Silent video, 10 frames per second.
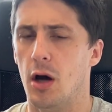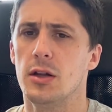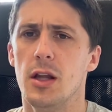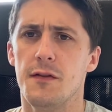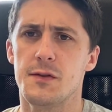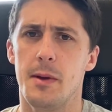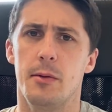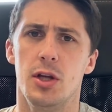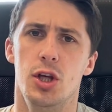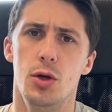I'd love to be
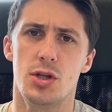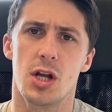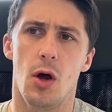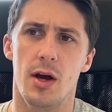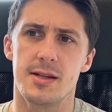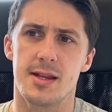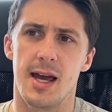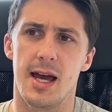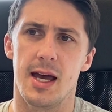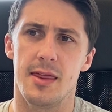able to utilise
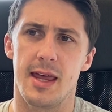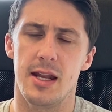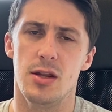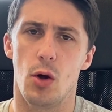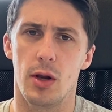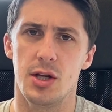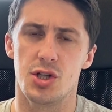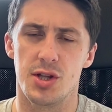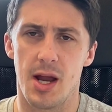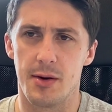their
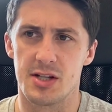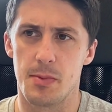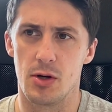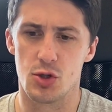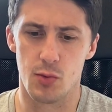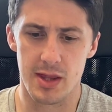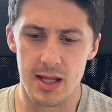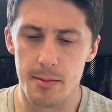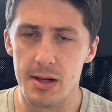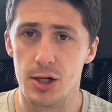knowledge and their experience
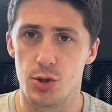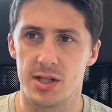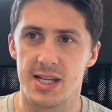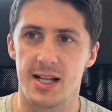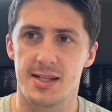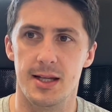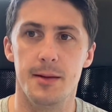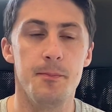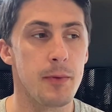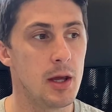within a military
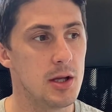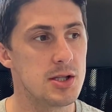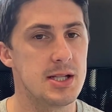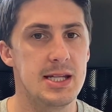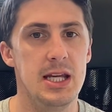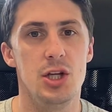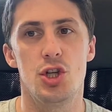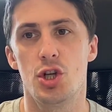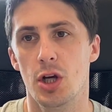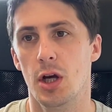setting to
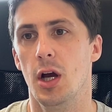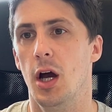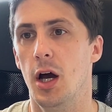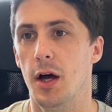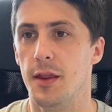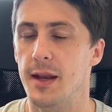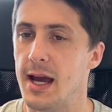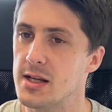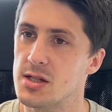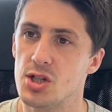teach the
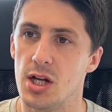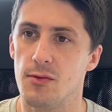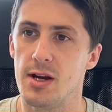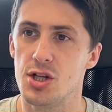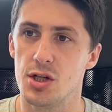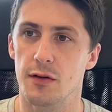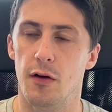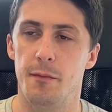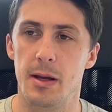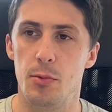next generation
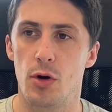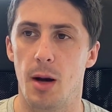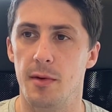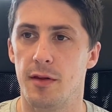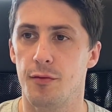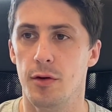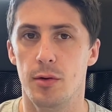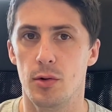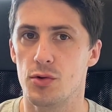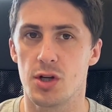of people coming
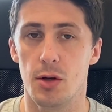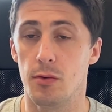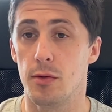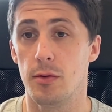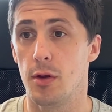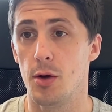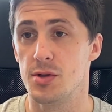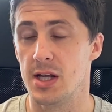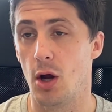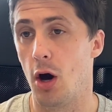through, and also
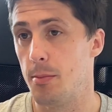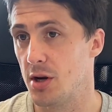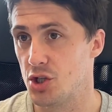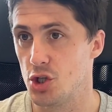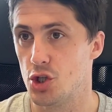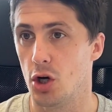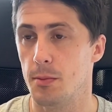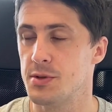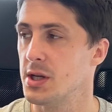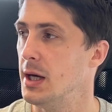those in high pressure
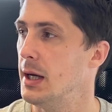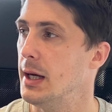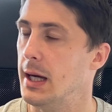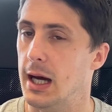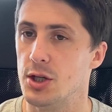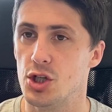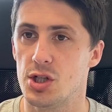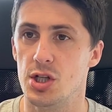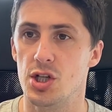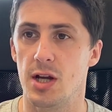jobs, and
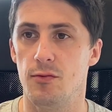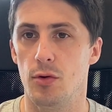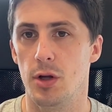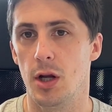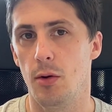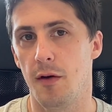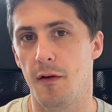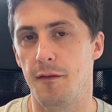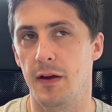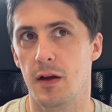just in general. You know, I